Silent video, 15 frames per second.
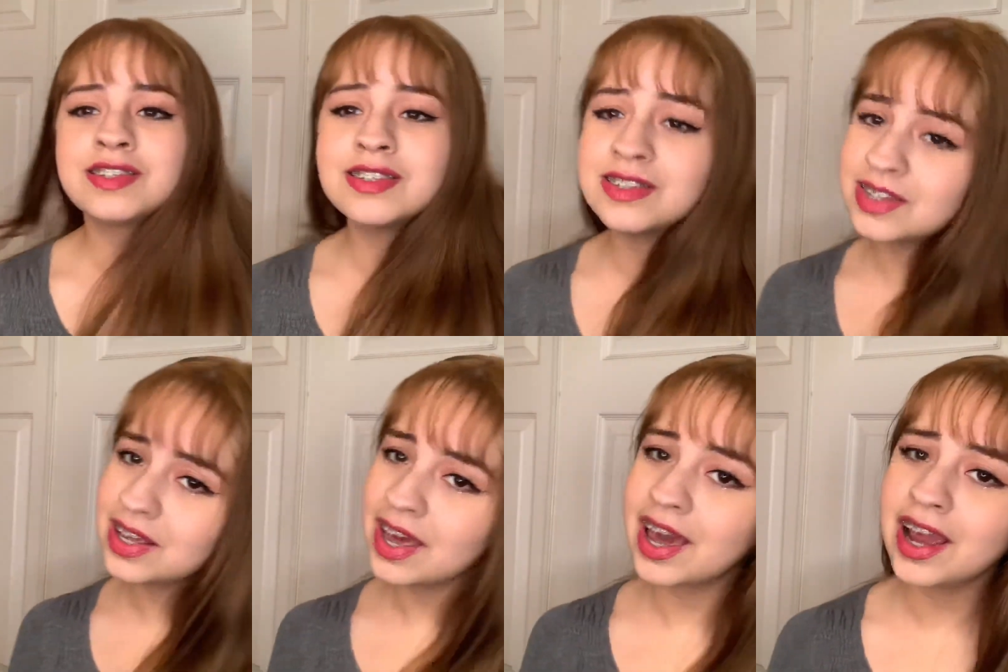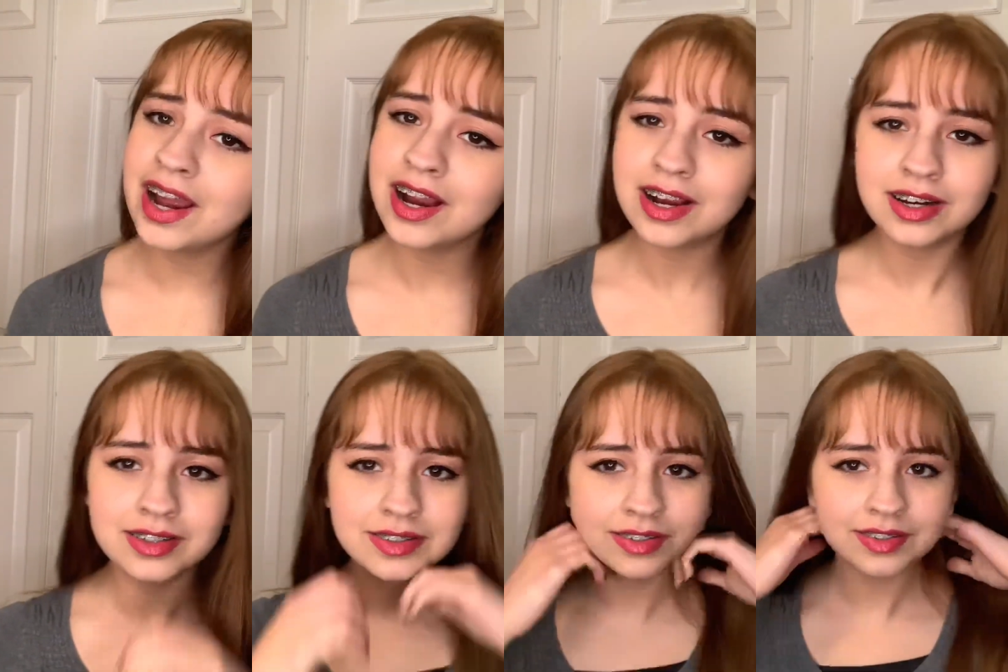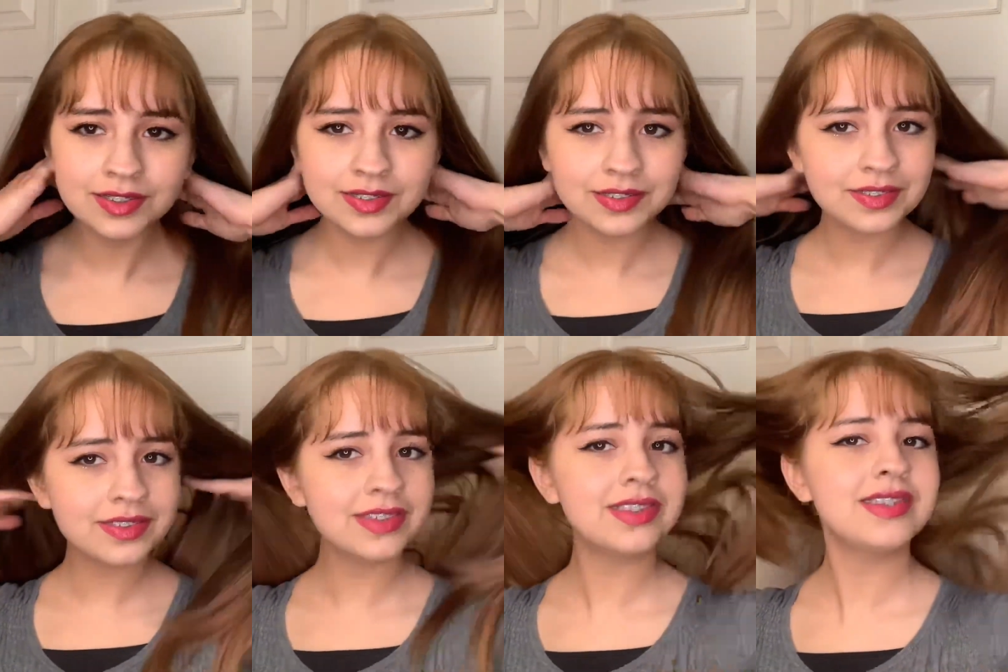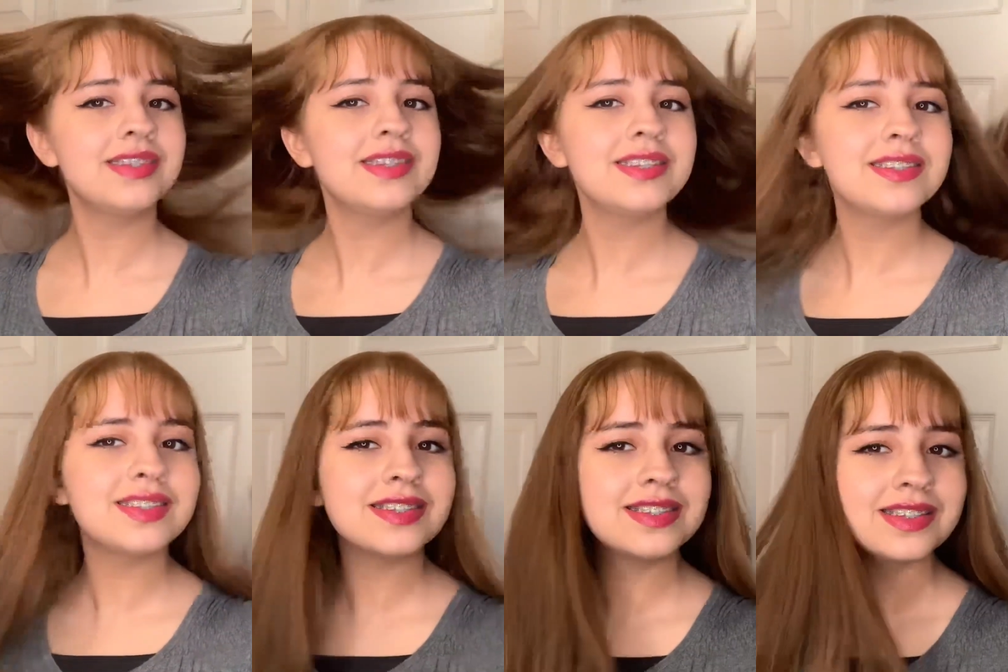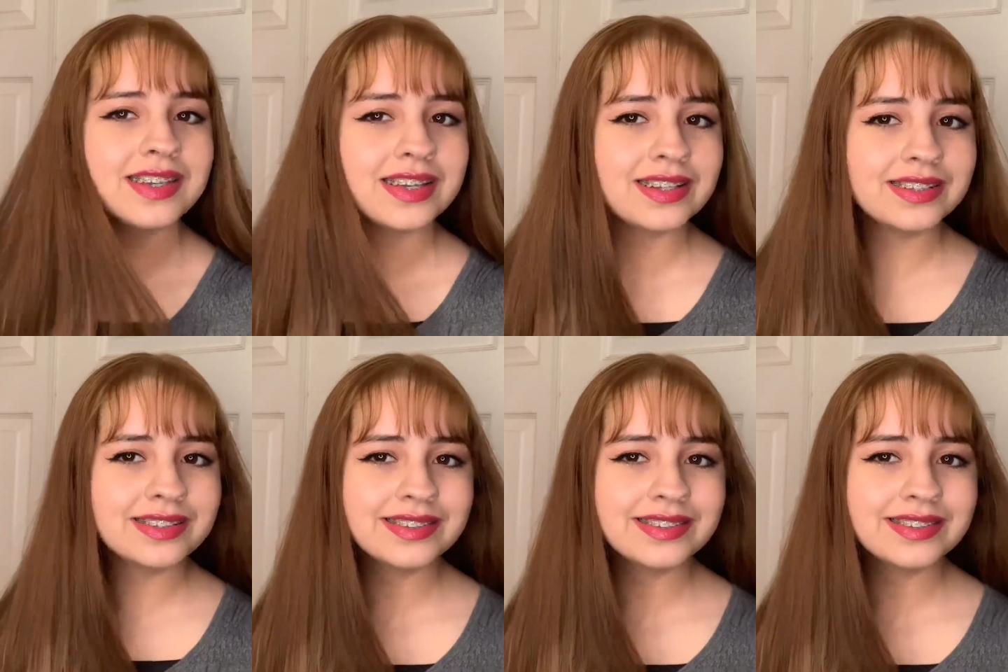the hair. This is it.